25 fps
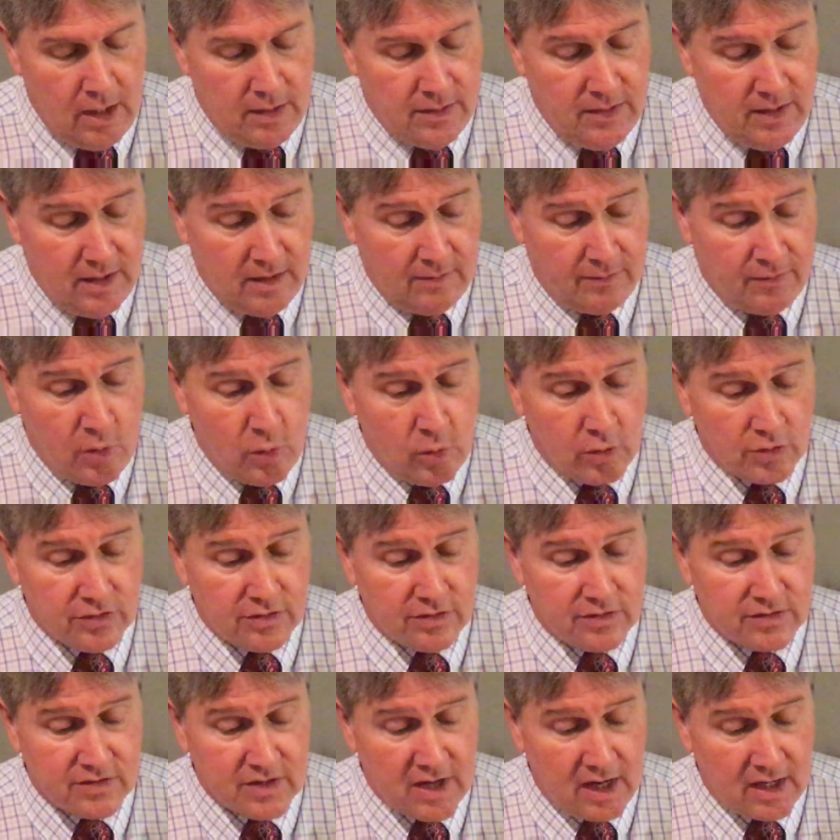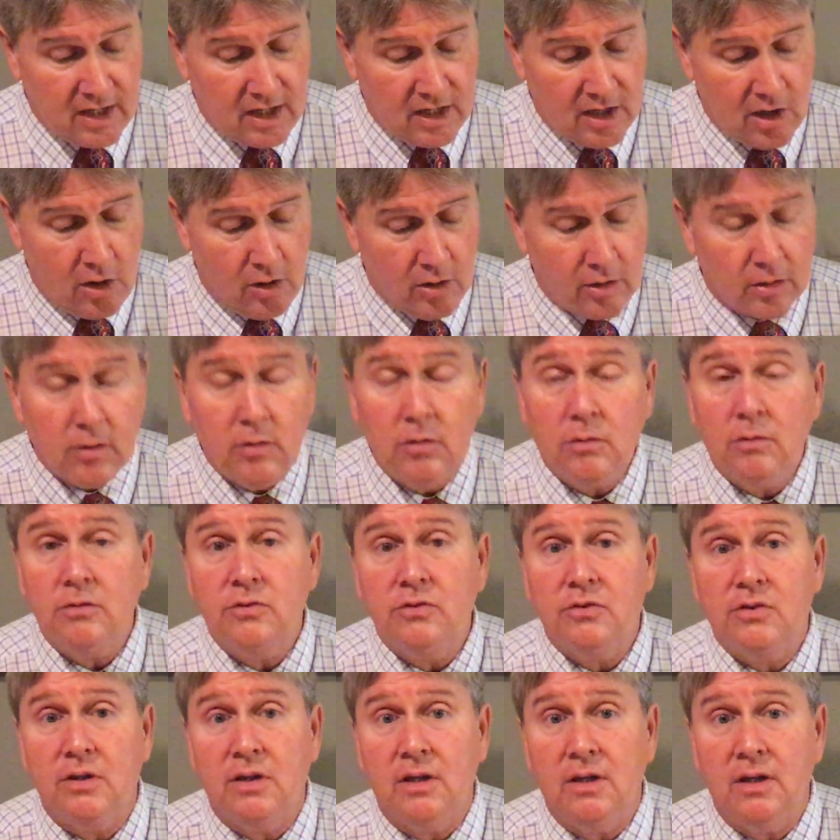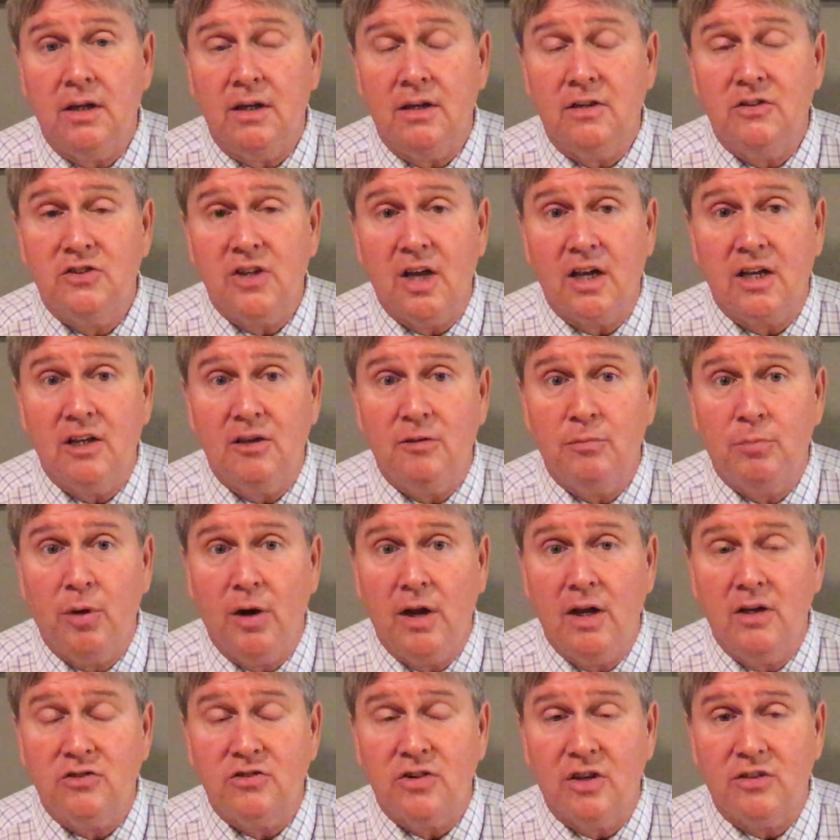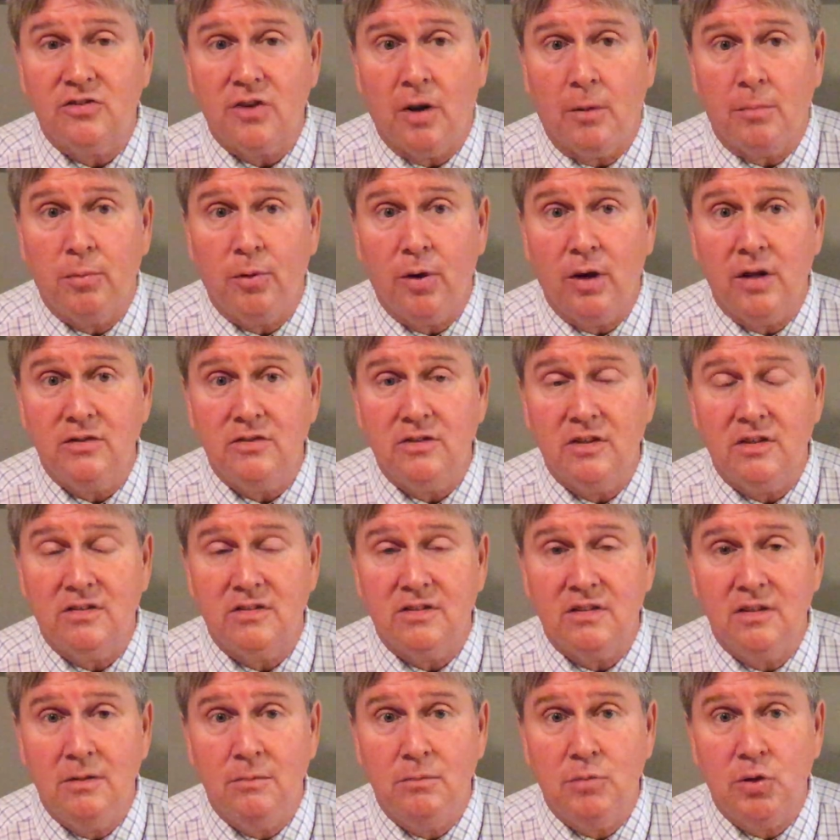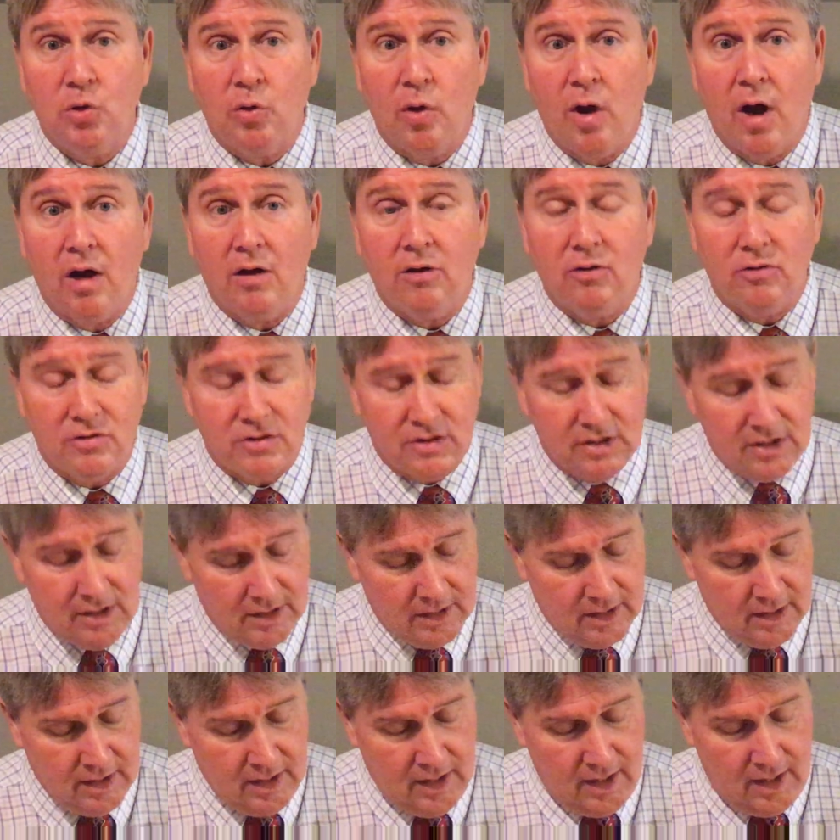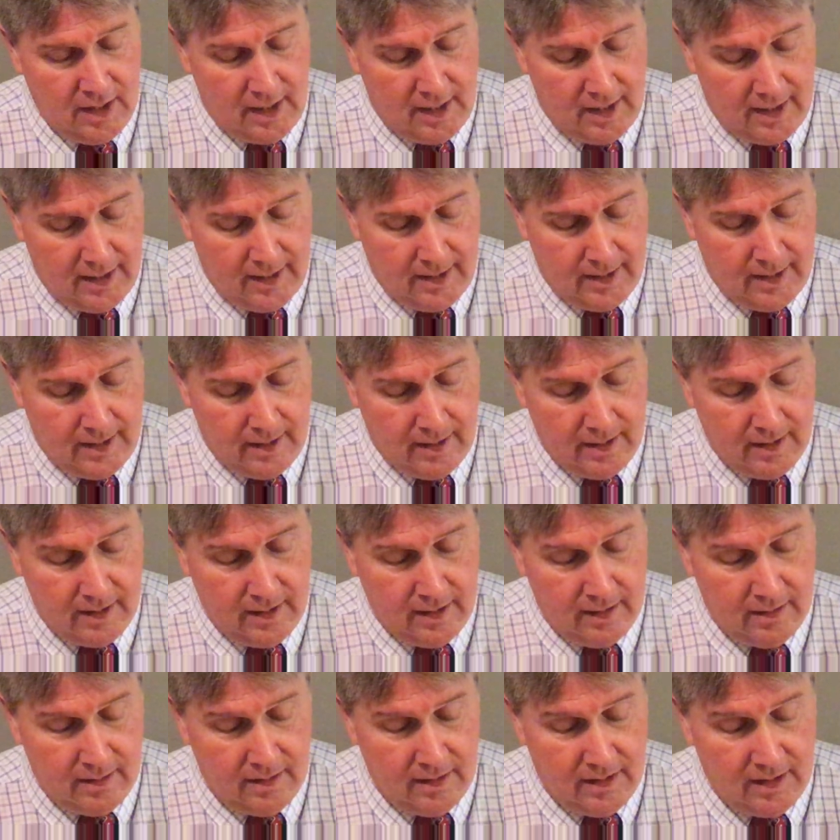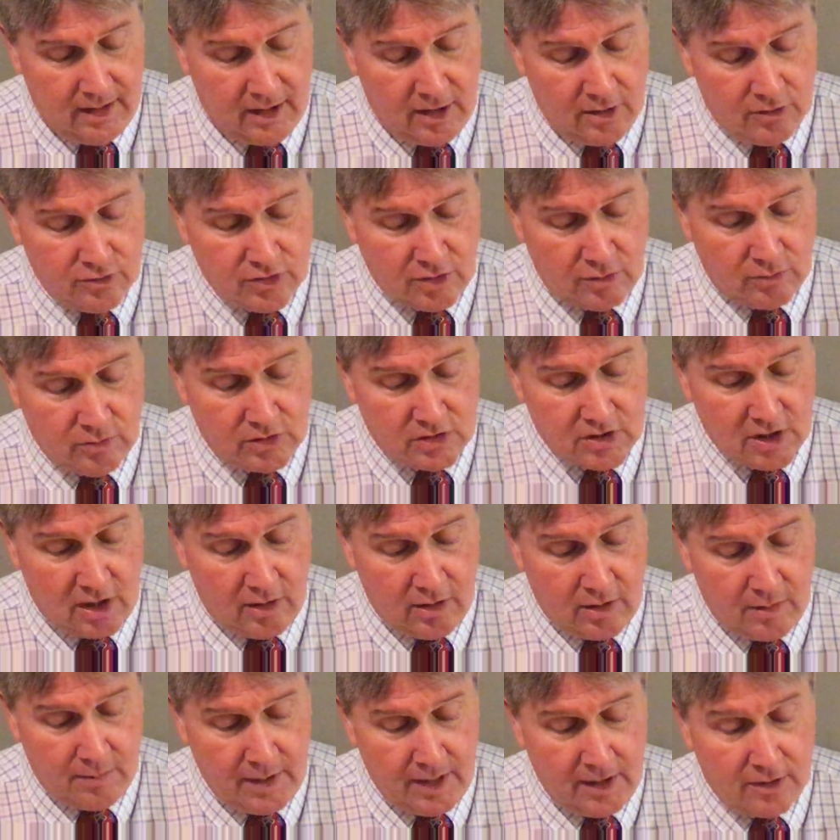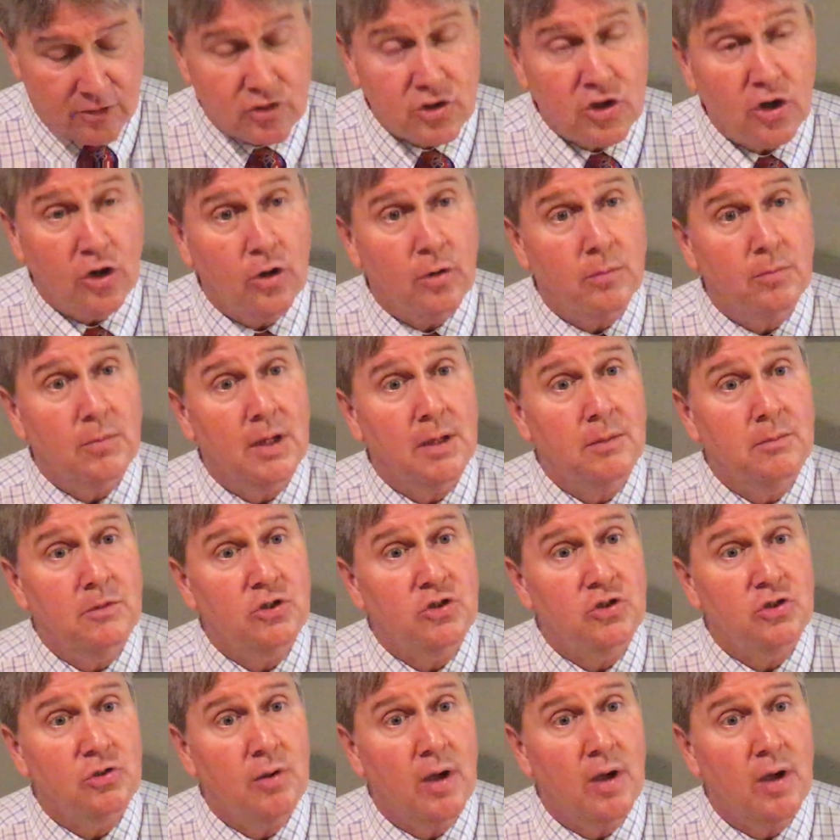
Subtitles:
Then, of course, the second article is the executive branch. That's our presidency and bureaucracy. And it goes on to talk about term limits.